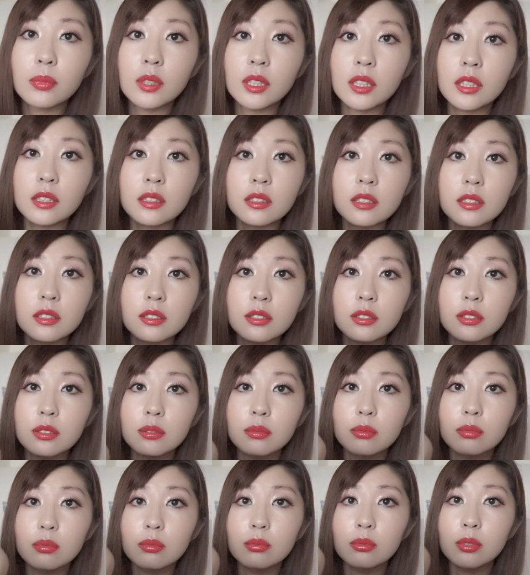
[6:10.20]
It's
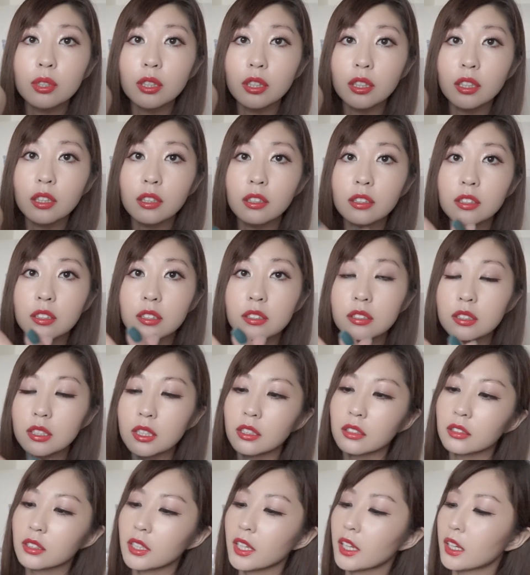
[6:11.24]
really hard to
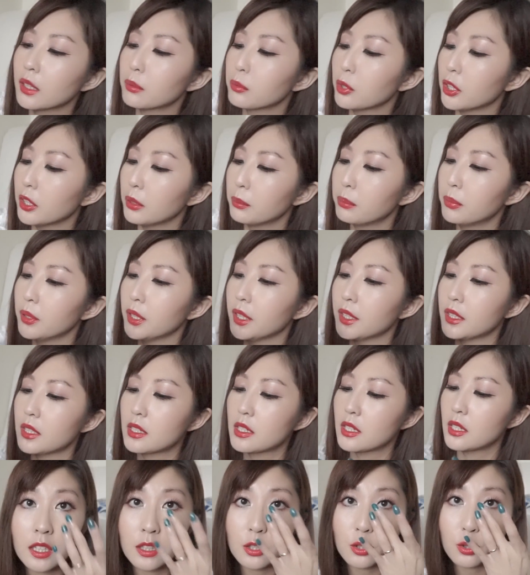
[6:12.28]
see on camera,
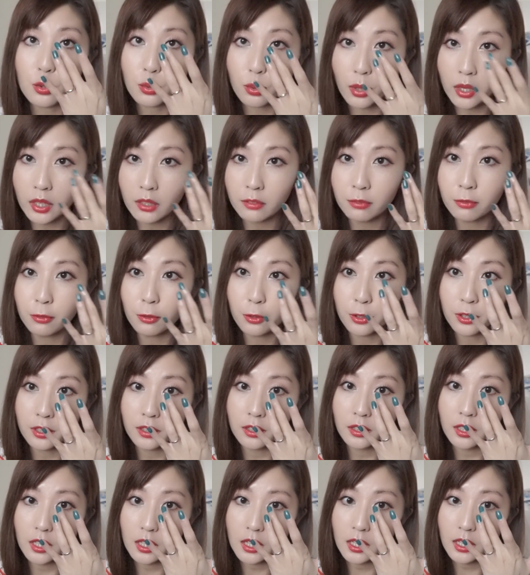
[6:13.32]
but it's great for
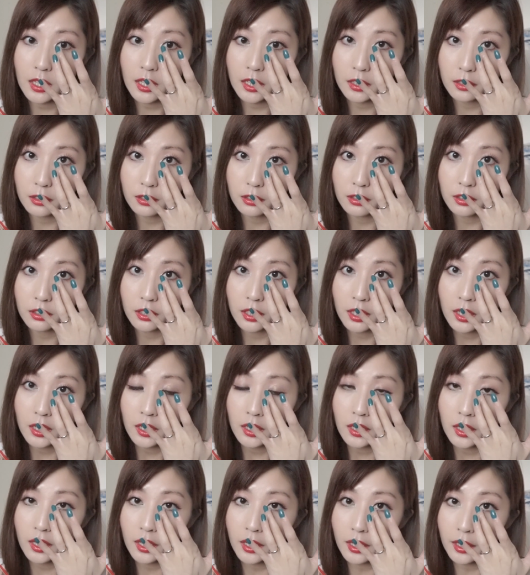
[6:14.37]
the inner
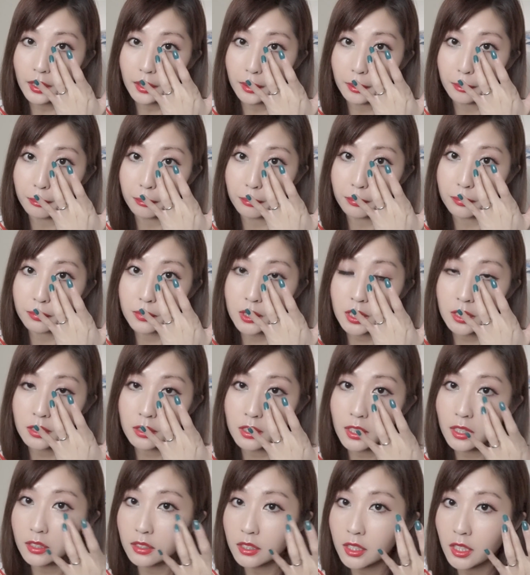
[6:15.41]

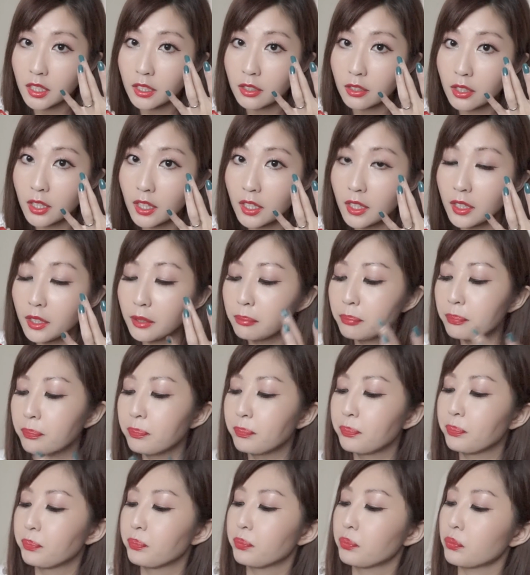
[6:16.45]
tear duct area.
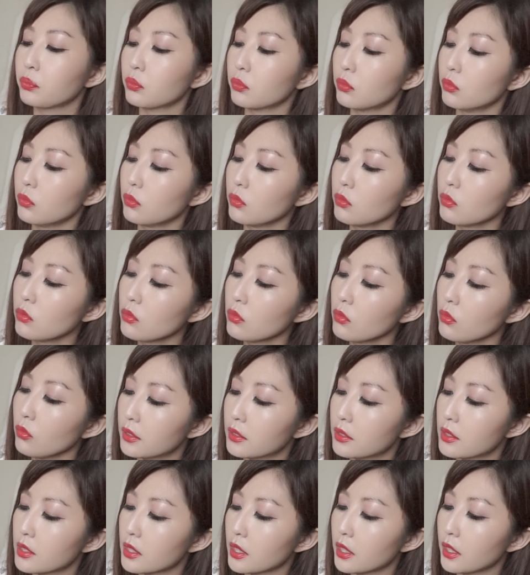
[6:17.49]

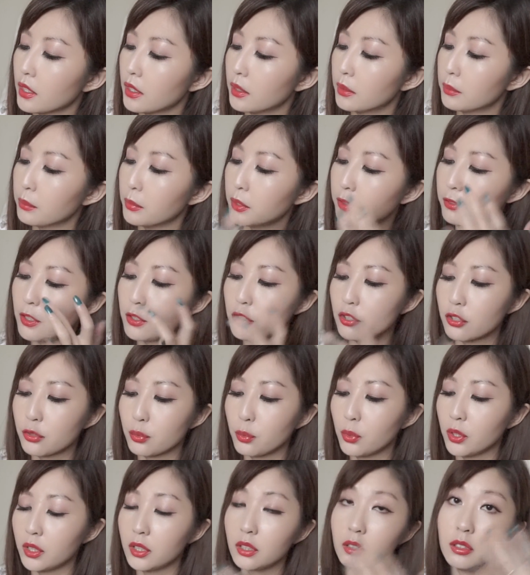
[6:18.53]
And if you
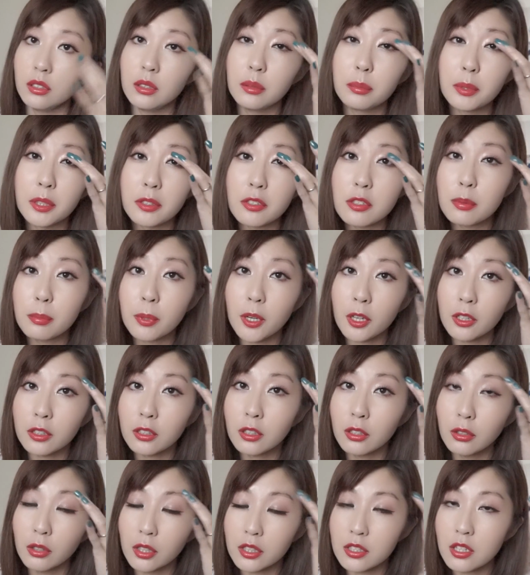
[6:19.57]
just want a little bit of
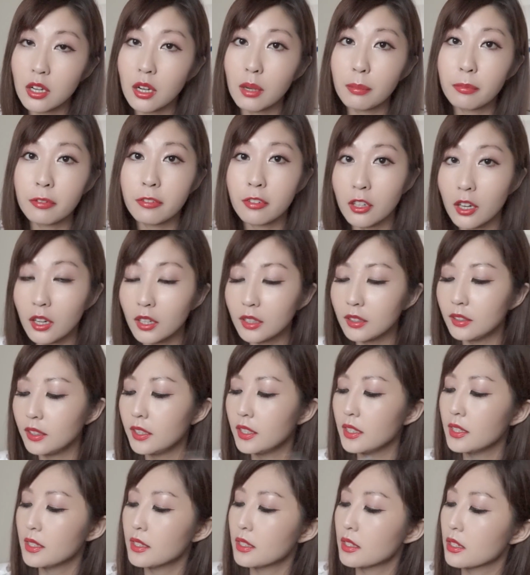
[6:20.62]
sparkle on top of your
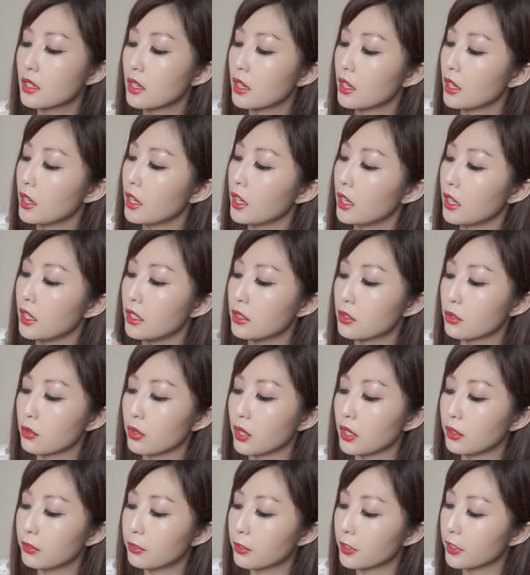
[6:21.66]
eyelids, it's
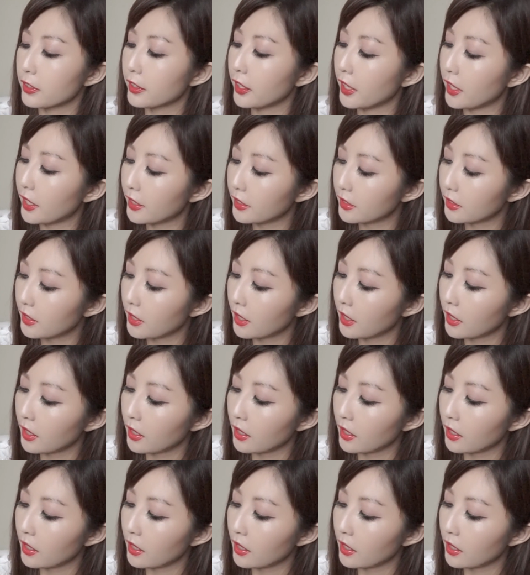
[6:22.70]
great for that.